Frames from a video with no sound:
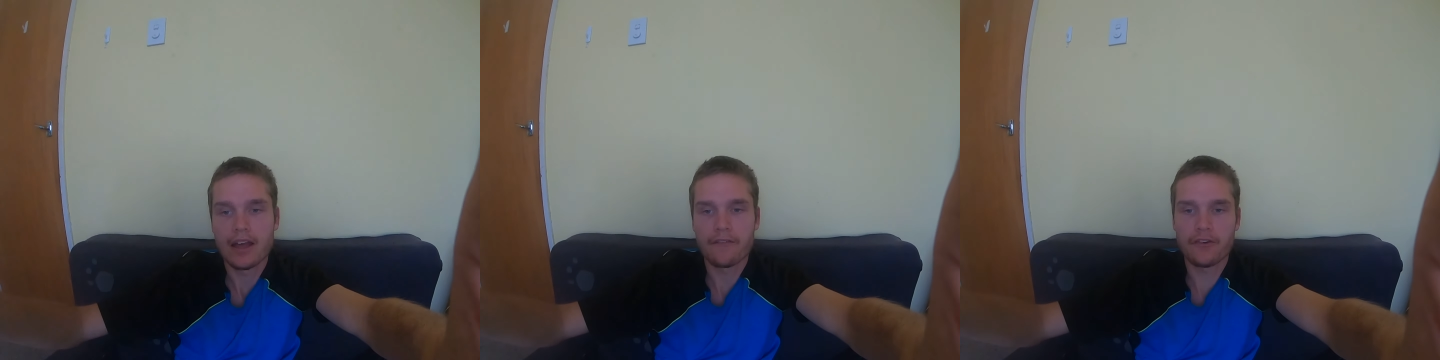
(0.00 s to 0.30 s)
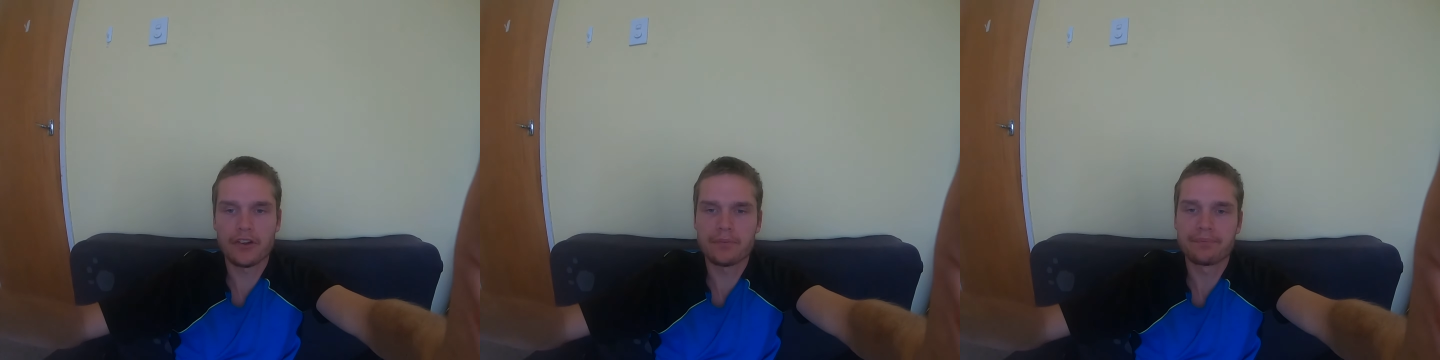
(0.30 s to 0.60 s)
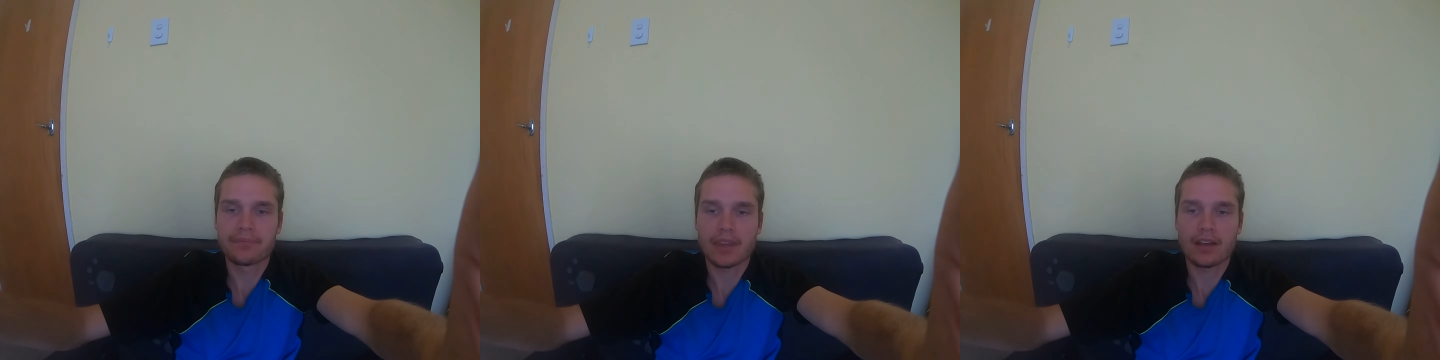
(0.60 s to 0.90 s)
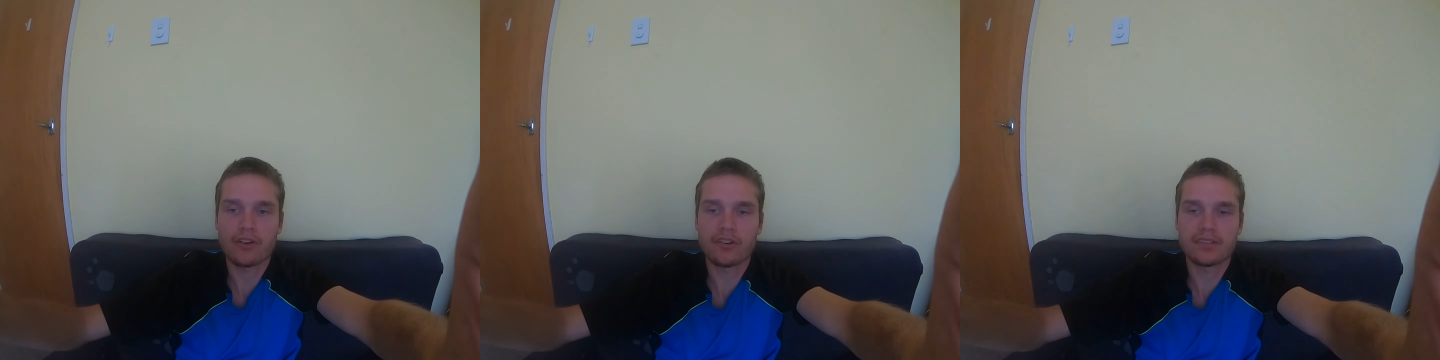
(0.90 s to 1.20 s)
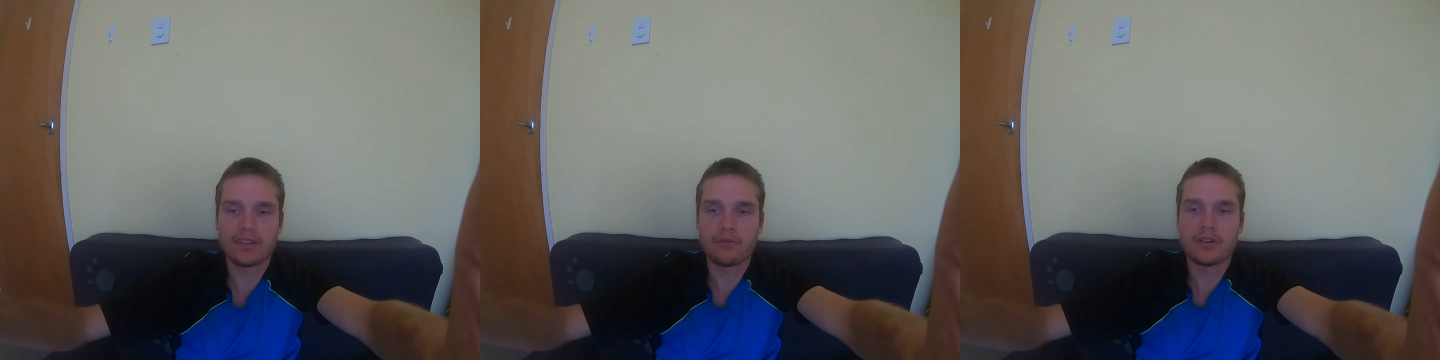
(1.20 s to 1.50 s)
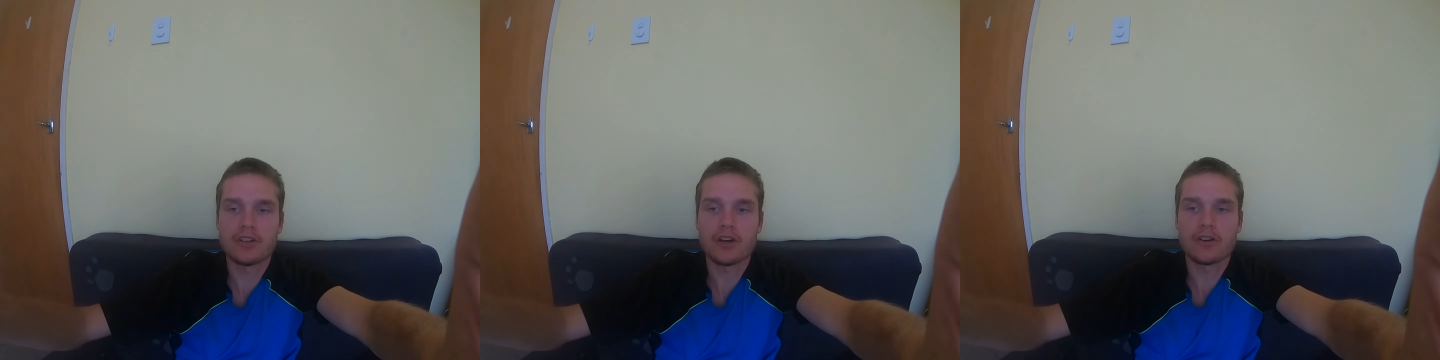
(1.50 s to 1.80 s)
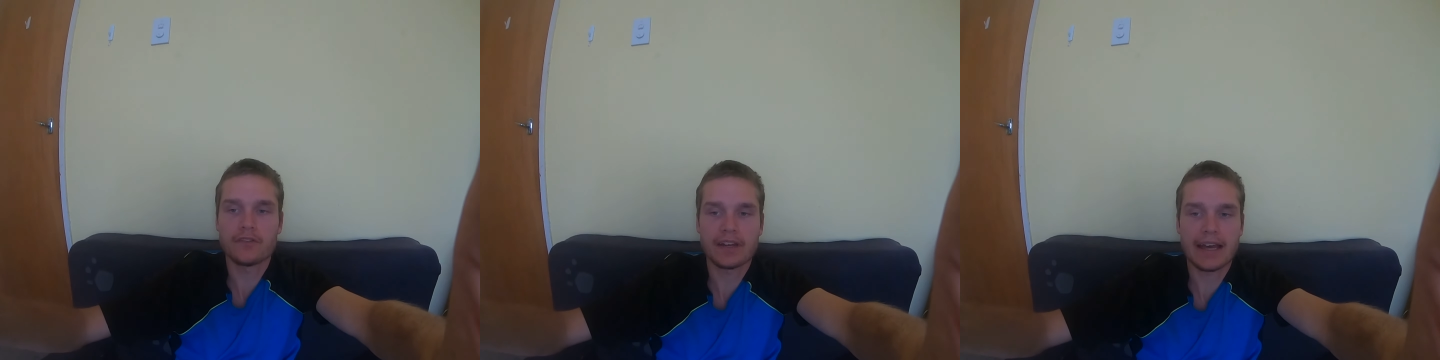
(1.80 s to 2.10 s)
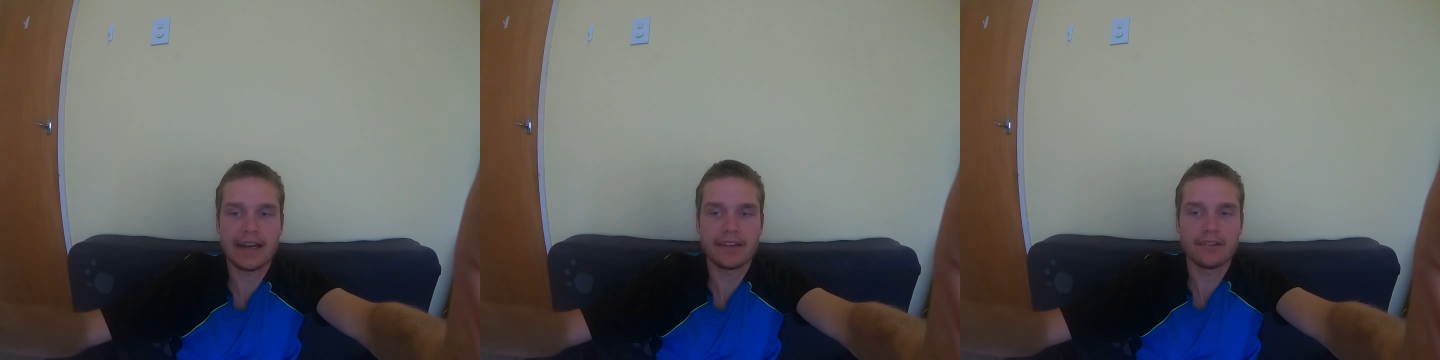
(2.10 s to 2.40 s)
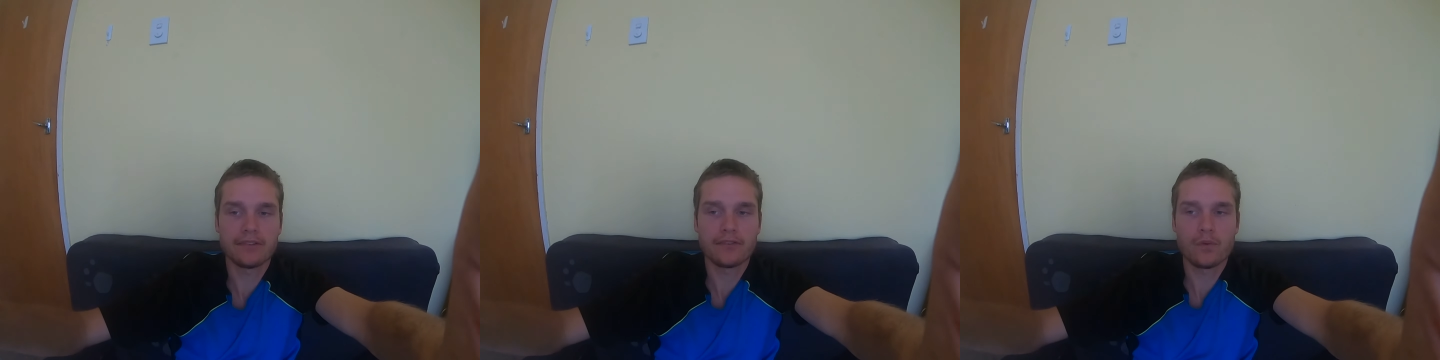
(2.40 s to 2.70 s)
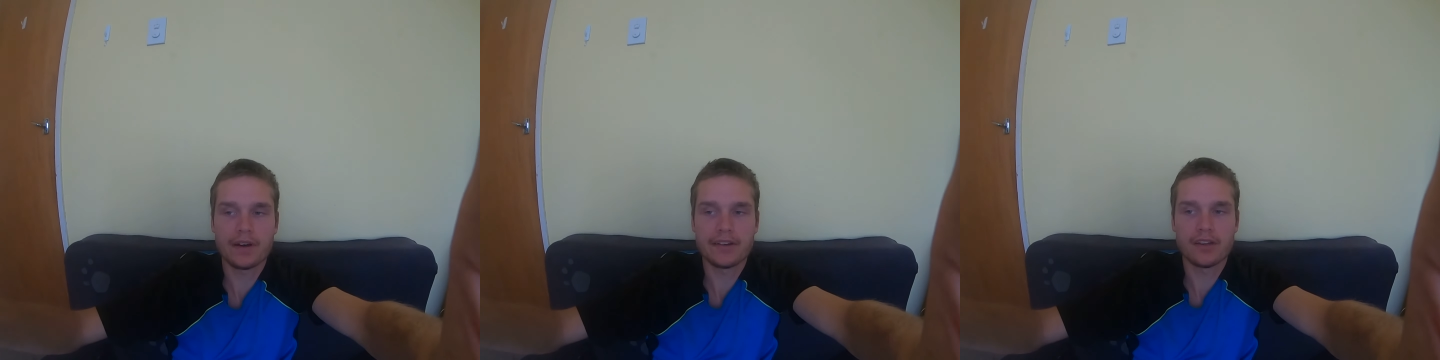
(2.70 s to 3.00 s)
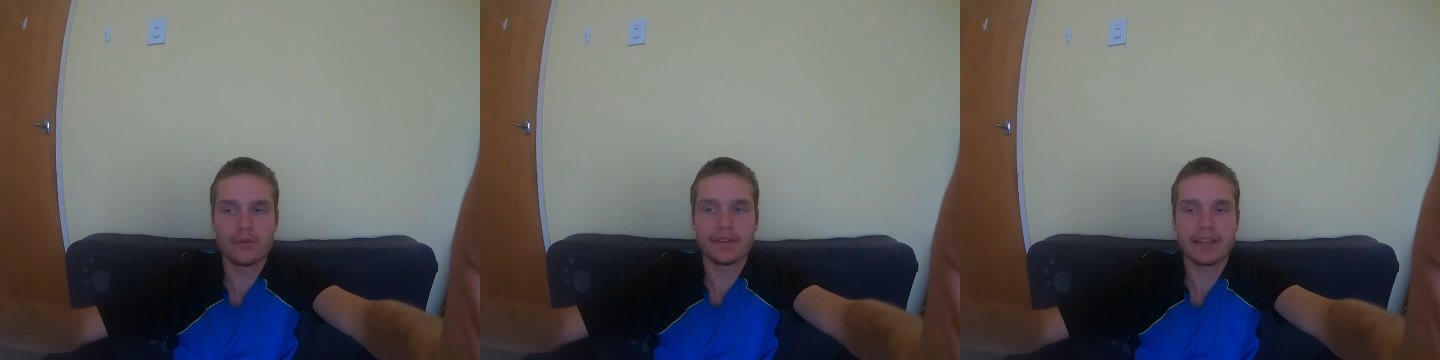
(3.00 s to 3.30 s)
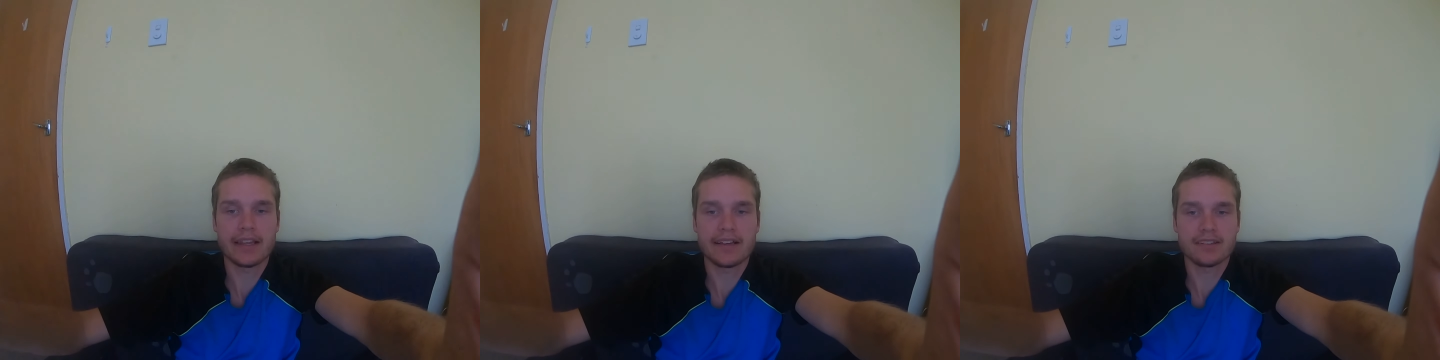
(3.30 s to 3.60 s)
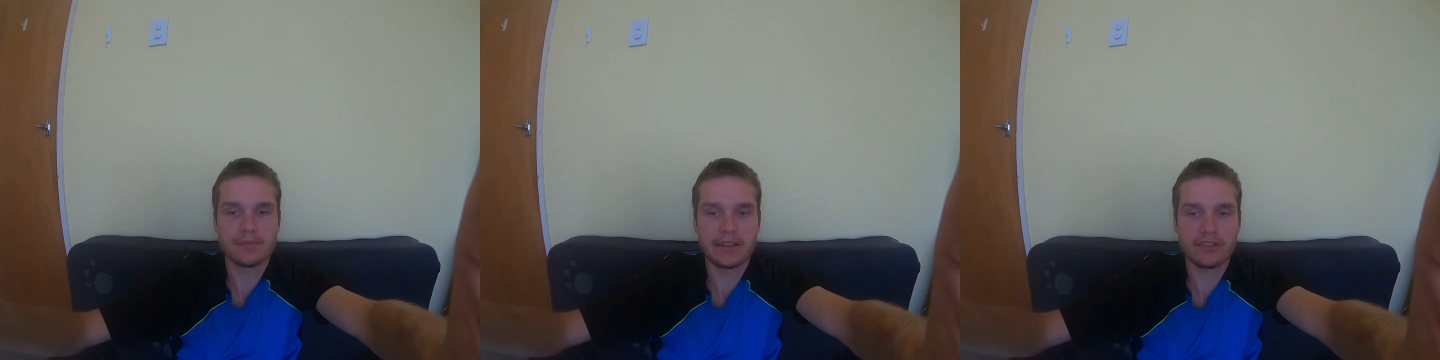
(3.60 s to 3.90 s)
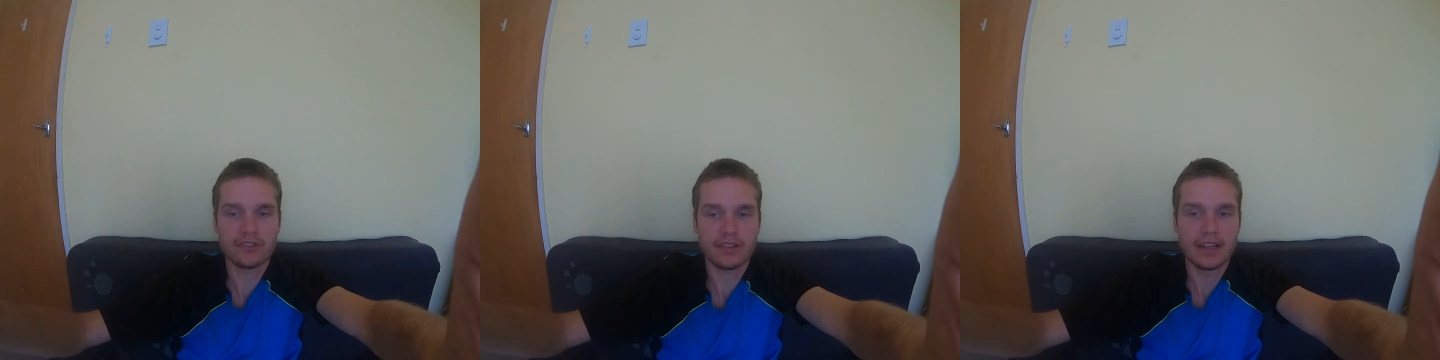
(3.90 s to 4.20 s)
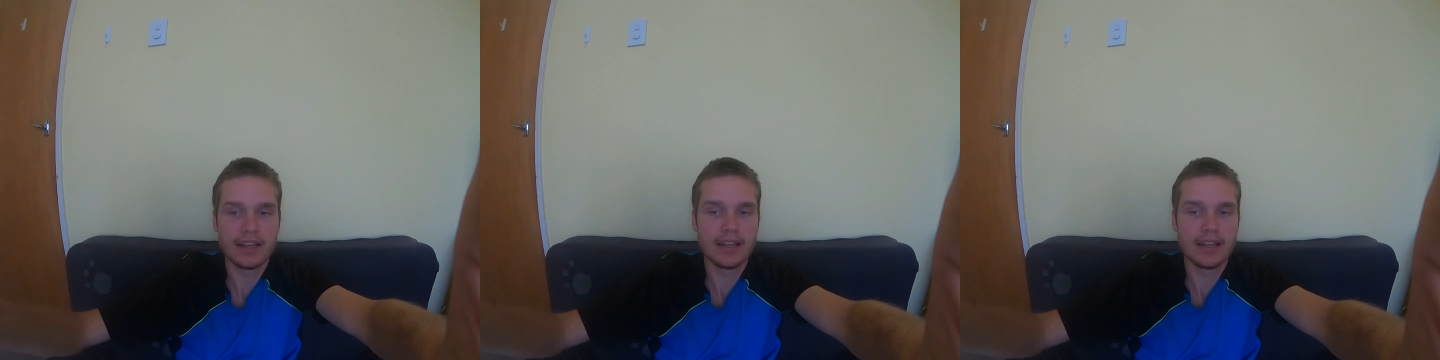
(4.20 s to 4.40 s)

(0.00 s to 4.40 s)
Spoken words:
Fulham got a win over Cardiff 1-0 in their last match,